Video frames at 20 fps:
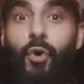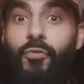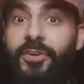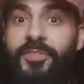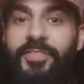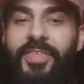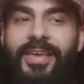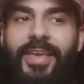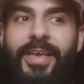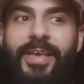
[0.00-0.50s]

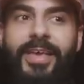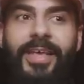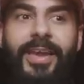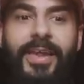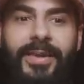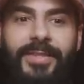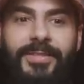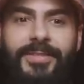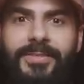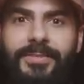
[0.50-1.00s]
overthinking it
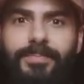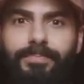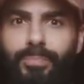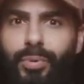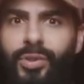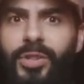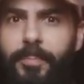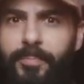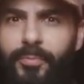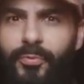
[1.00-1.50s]
and it's
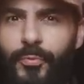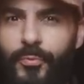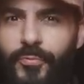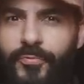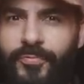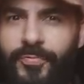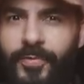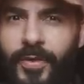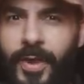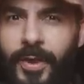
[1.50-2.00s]

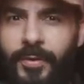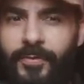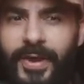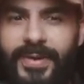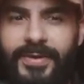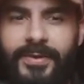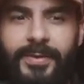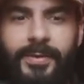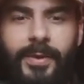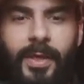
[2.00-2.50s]
bulletproof.
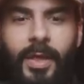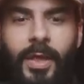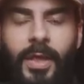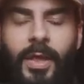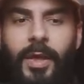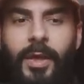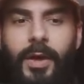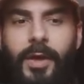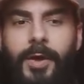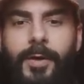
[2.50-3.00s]
Right.
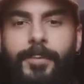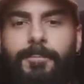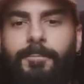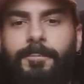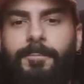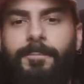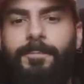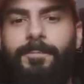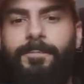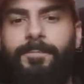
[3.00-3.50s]

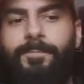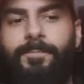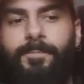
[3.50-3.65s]
But